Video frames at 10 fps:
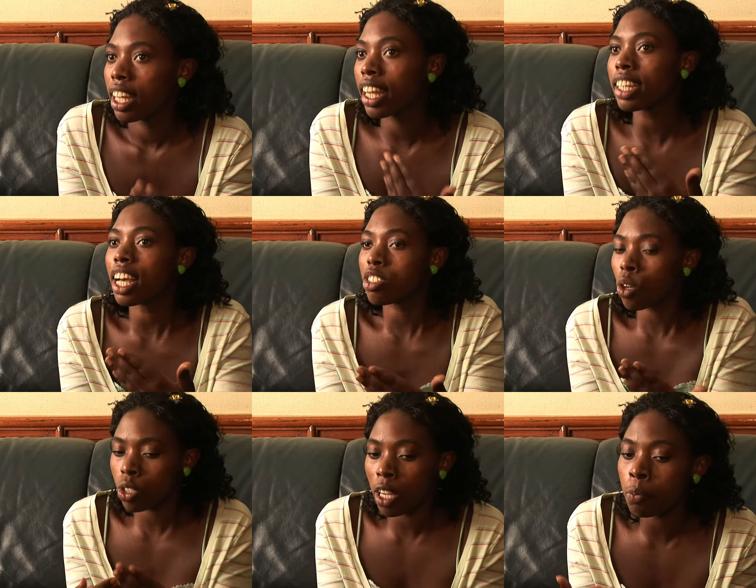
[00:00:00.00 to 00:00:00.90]
That has
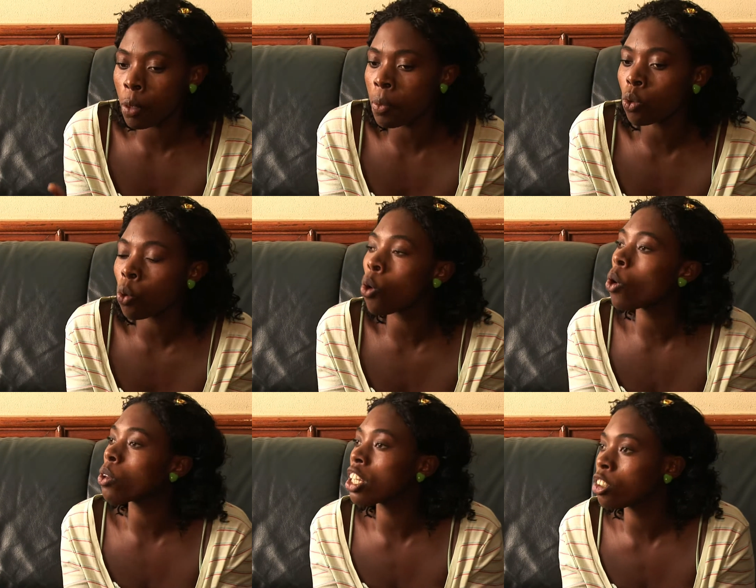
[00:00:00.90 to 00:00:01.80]
also helped me to
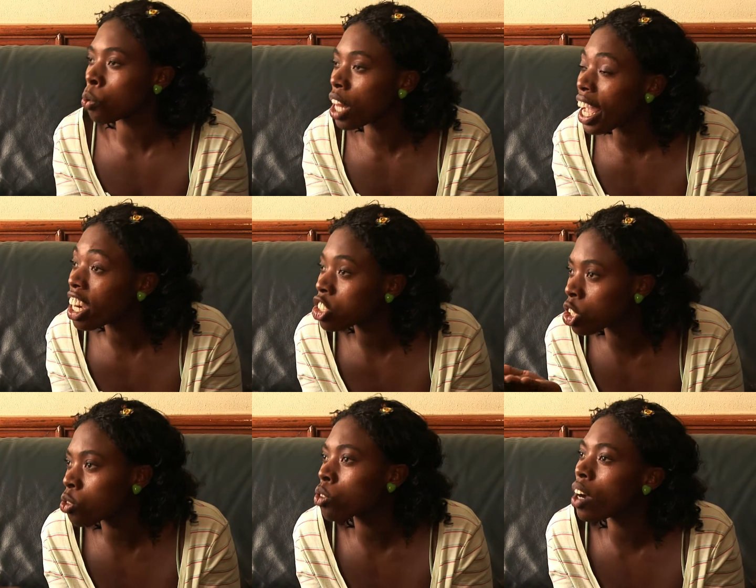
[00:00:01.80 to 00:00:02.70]
go to the young
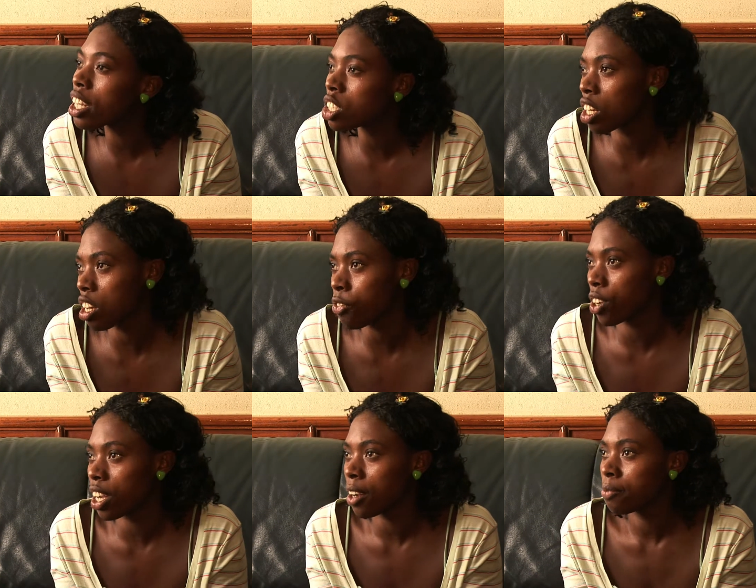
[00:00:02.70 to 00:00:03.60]
children who are in Child
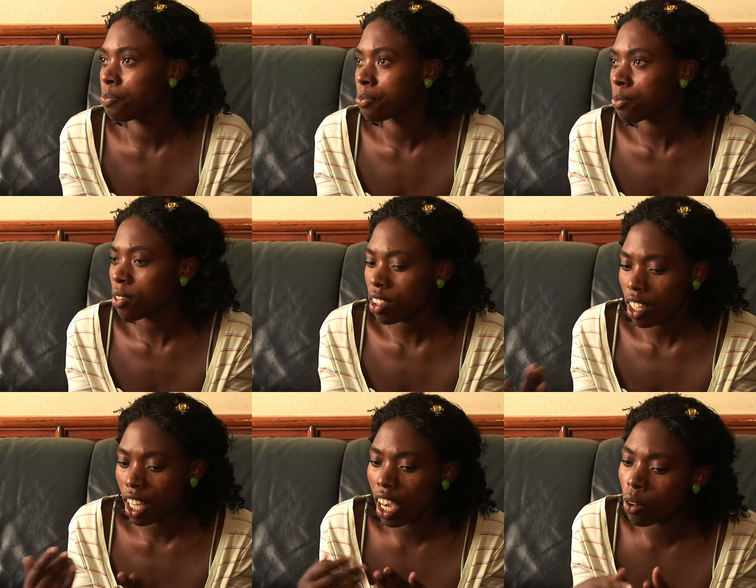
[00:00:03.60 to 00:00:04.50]
Africa.
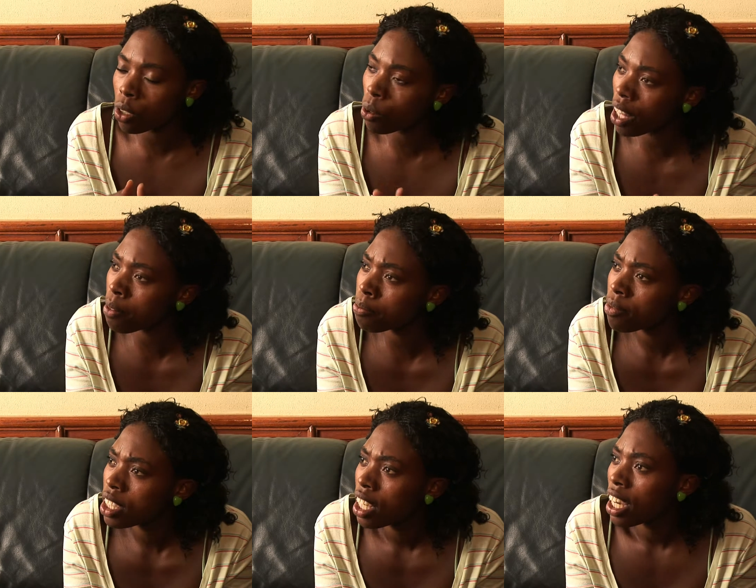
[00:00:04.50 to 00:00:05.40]
I go to them,
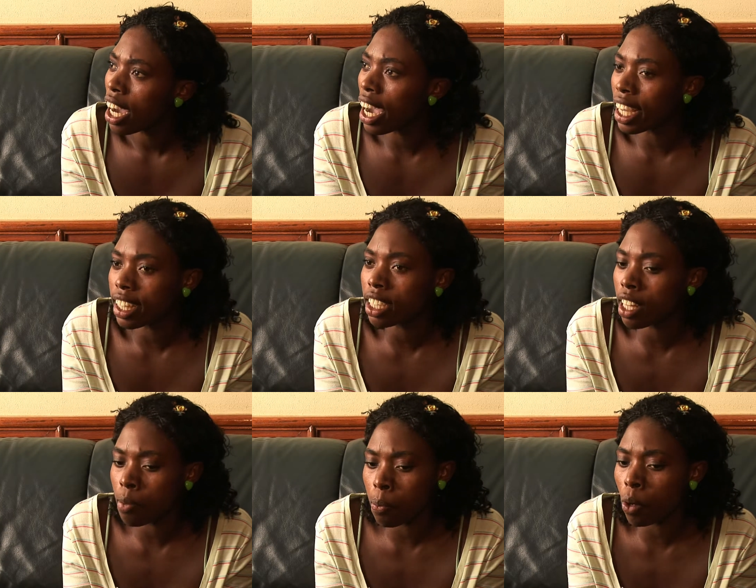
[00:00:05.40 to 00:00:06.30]
I teach
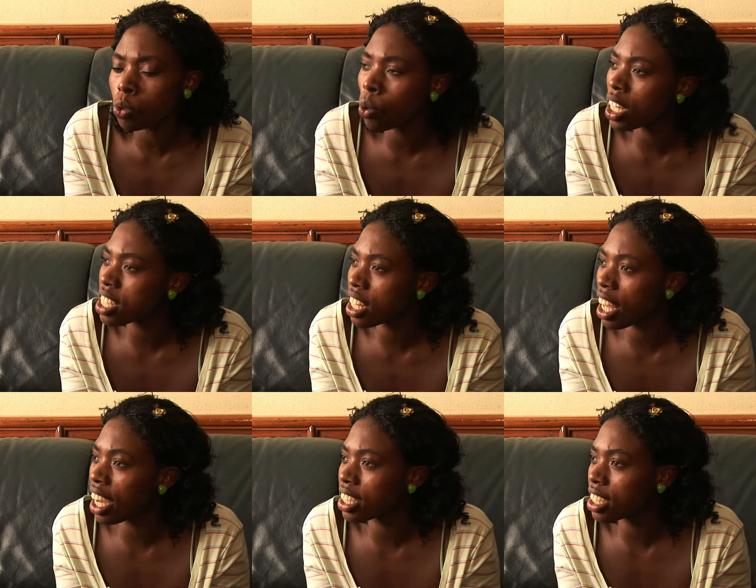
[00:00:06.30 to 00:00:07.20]
them about honesty
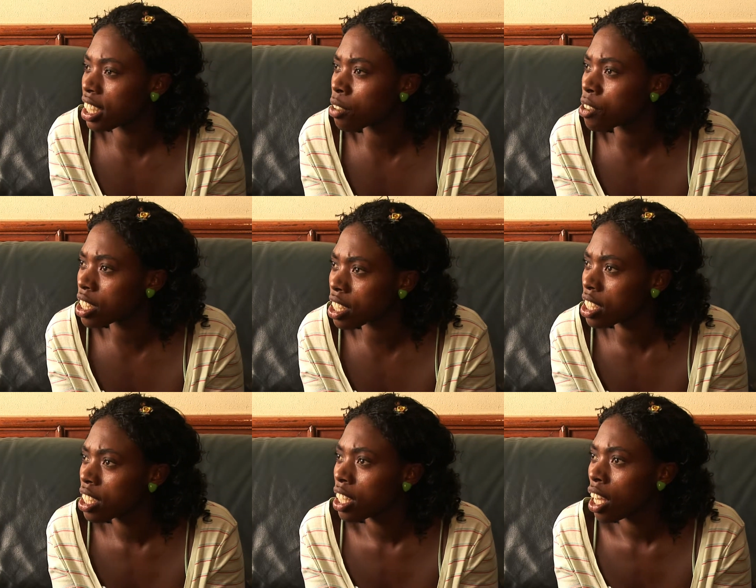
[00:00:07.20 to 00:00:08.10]
and
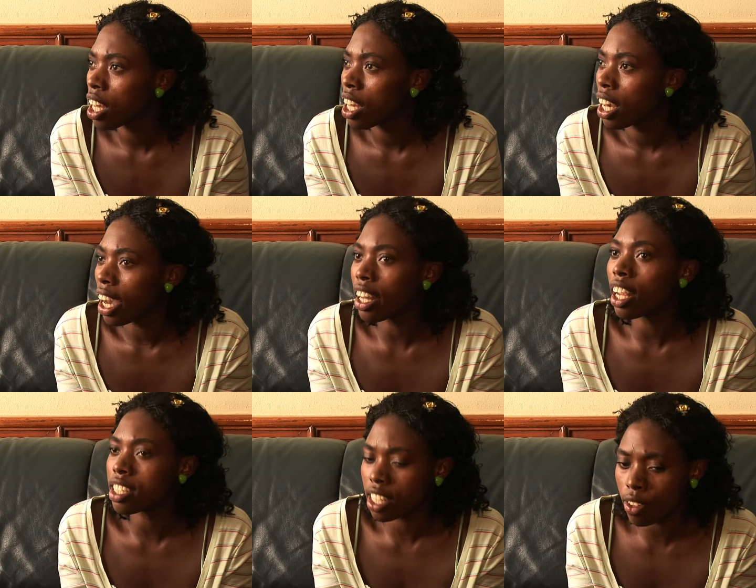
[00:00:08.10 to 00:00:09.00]
integrity, and
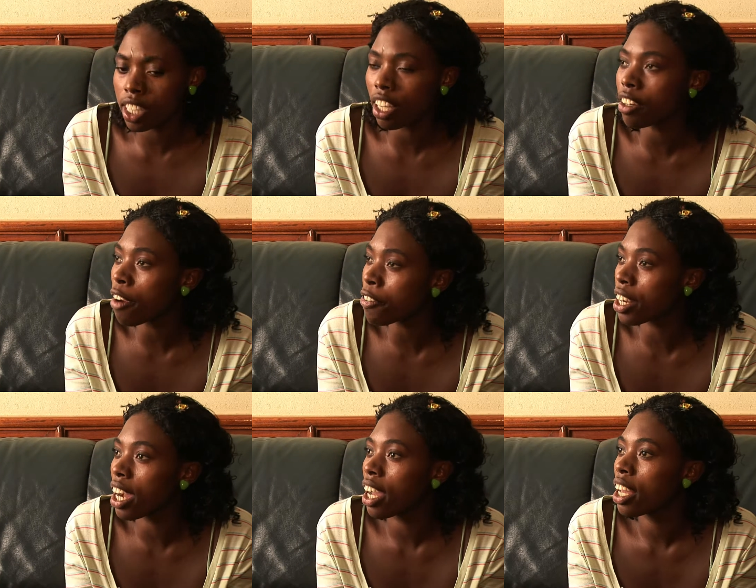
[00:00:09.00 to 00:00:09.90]
I see Child
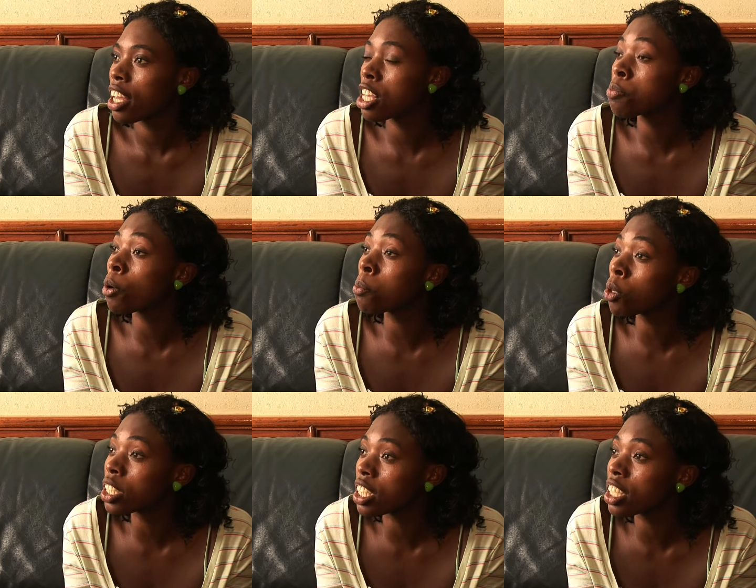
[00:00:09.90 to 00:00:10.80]
Africa is
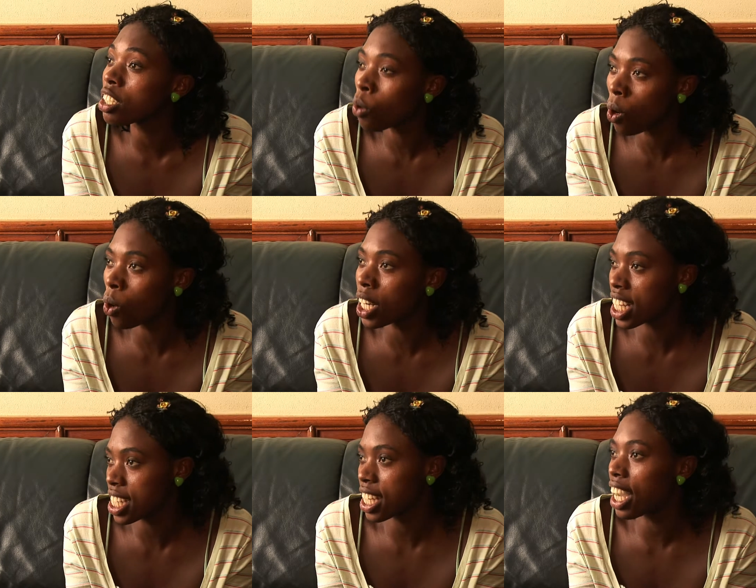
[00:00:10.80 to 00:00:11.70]
promoting
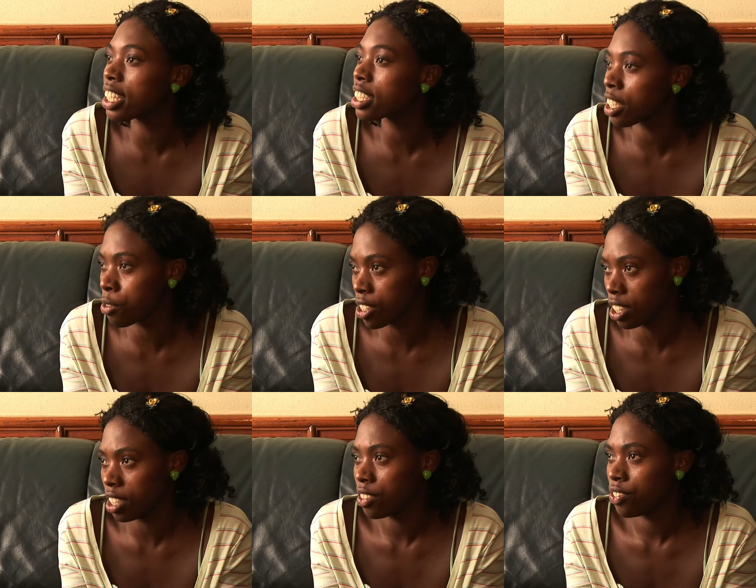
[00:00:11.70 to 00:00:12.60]
honesty and integrity.